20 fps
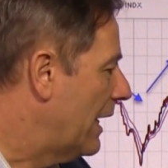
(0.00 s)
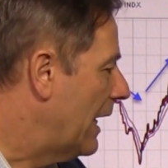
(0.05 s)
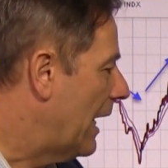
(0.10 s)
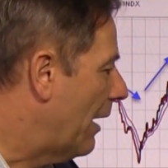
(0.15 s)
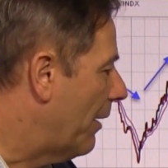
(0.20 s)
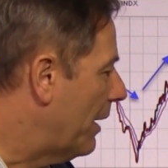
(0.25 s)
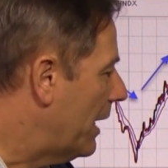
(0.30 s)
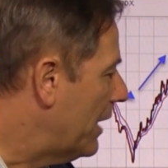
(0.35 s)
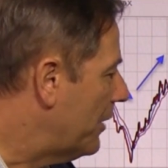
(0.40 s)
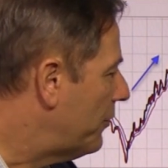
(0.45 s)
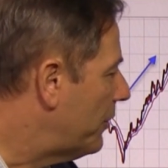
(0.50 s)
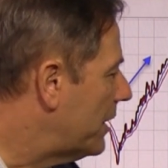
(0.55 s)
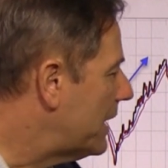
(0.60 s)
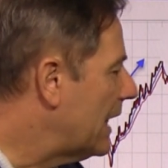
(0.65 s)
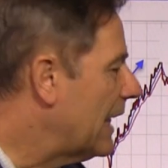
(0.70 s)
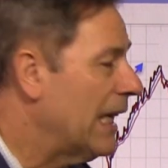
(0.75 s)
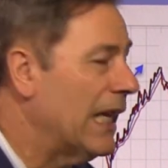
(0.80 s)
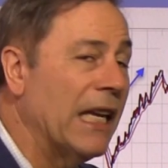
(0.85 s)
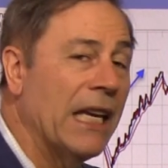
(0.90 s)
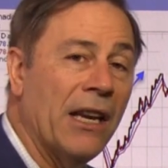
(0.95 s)
Now,
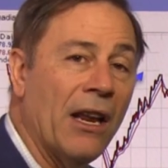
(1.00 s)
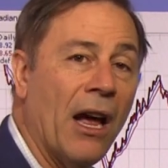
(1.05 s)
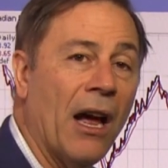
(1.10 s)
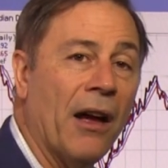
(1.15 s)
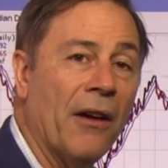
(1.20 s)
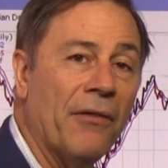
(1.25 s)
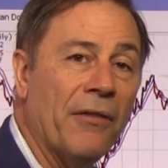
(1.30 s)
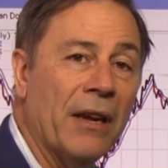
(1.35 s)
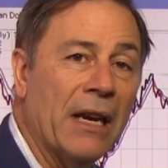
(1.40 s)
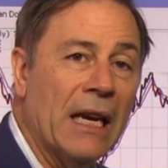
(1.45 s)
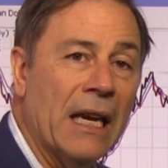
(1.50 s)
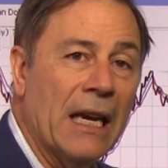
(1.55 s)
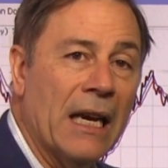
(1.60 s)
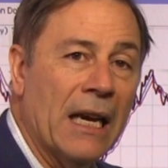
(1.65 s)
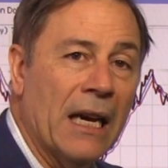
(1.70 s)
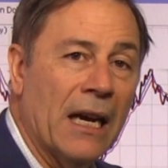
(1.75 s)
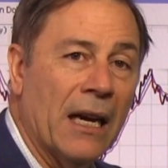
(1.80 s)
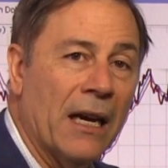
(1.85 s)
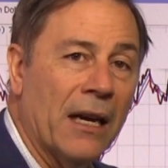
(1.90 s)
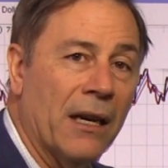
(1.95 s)
interestingly enough,
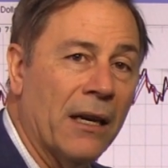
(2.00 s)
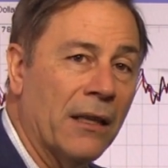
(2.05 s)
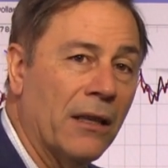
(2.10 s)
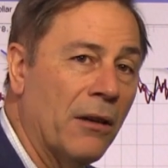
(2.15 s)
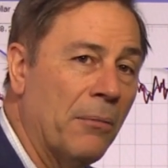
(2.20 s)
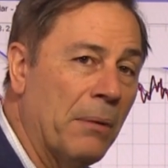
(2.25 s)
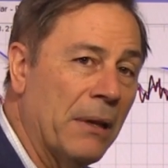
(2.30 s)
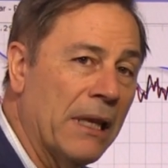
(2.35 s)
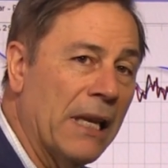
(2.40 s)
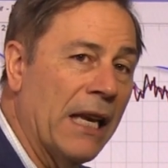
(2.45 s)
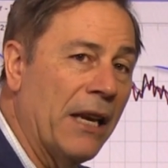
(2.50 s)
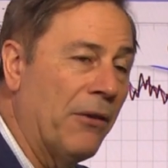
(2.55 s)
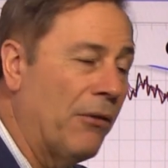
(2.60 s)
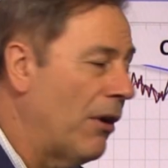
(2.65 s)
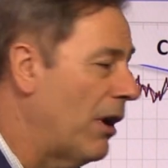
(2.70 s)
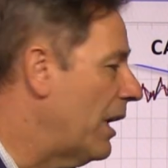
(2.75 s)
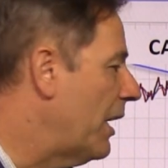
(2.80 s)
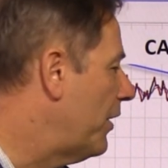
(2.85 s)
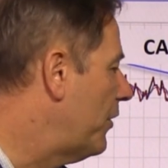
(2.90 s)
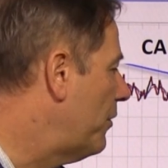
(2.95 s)
a little bit
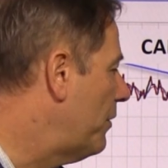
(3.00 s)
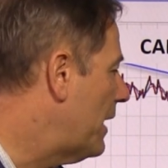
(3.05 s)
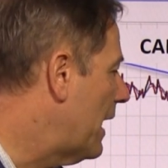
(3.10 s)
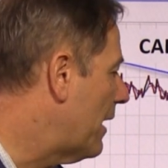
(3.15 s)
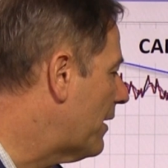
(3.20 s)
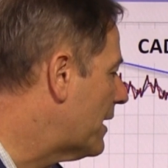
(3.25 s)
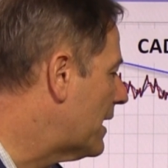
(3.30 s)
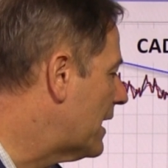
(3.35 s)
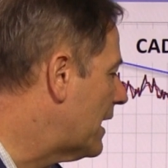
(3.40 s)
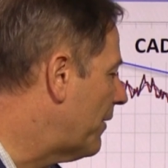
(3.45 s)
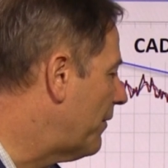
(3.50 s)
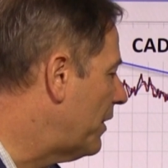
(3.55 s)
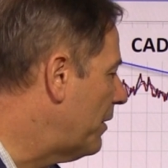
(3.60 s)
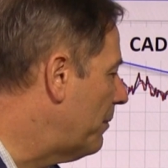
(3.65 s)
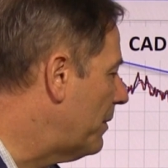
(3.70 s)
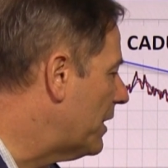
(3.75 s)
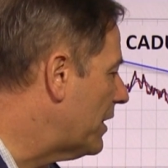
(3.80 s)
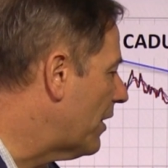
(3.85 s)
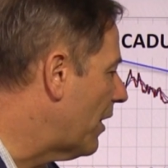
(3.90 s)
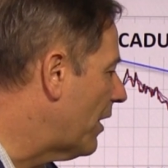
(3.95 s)
later on in
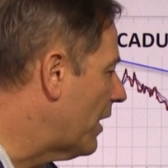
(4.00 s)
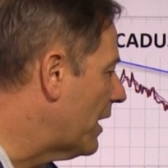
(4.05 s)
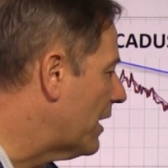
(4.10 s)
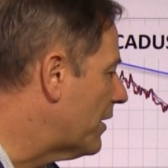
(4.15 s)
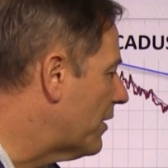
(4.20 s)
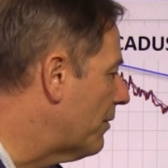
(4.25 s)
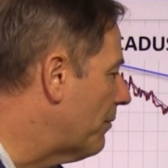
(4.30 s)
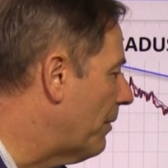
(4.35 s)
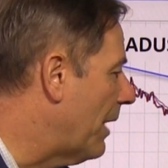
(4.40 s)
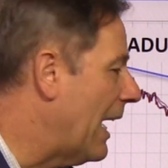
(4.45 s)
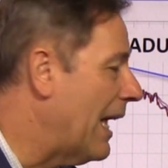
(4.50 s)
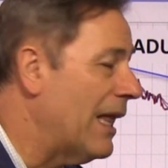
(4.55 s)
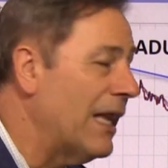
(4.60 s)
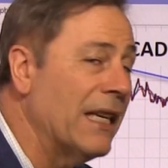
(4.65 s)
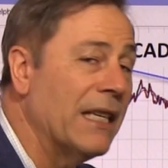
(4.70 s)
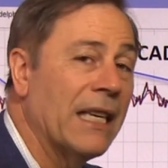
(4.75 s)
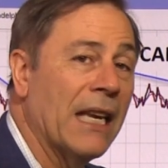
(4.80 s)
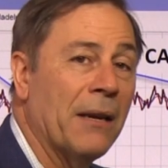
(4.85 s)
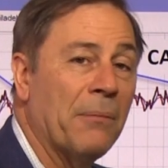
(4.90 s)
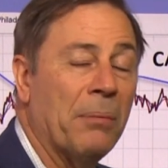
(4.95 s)
2017, we saw this
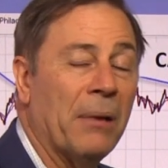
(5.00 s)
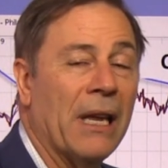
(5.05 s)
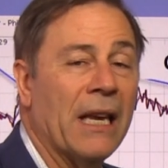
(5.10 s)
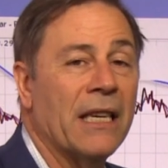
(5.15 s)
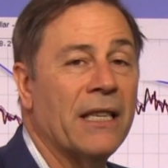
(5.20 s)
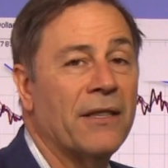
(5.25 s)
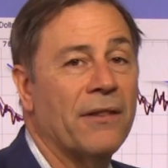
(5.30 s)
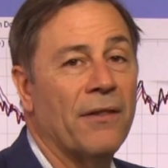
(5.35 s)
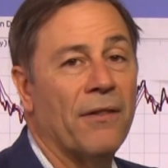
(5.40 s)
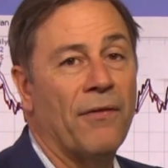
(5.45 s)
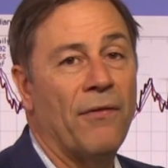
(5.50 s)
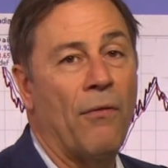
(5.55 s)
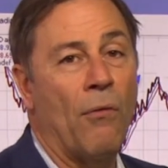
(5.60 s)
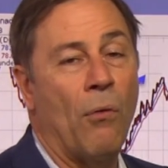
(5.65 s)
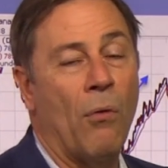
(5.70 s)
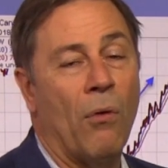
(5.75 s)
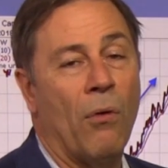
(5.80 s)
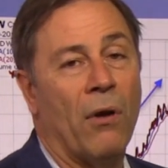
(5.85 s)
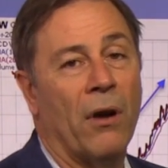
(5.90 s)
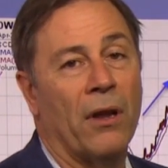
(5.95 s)
rally take place
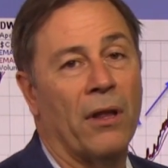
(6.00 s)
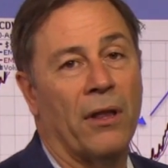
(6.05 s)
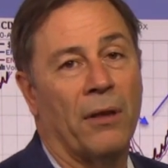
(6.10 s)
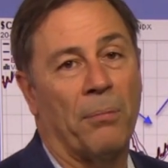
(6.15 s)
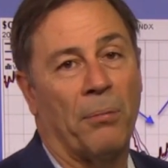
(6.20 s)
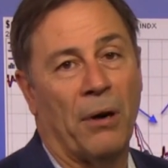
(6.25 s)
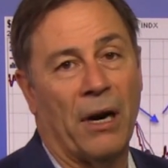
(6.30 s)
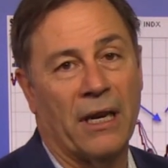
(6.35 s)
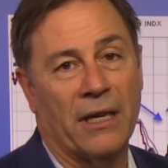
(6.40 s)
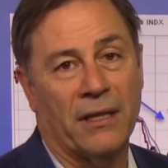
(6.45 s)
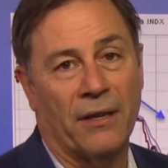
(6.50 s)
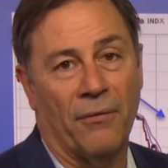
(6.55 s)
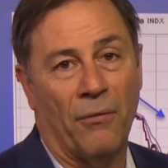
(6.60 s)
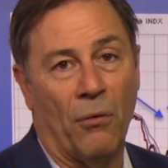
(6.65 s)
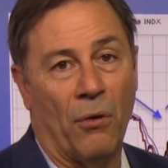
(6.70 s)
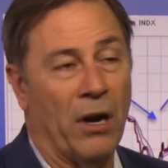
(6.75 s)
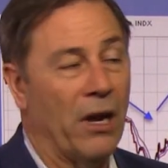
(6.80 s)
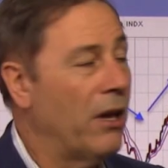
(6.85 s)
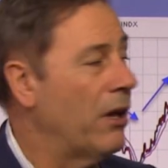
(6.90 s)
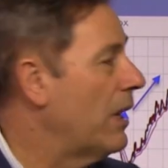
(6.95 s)
for the price
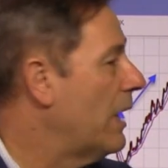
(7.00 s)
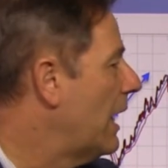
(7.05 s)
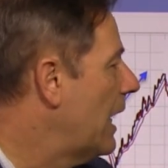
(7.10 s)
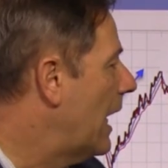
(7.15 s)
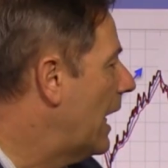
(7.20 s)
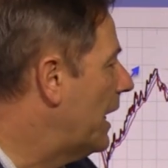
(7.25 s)
of oil.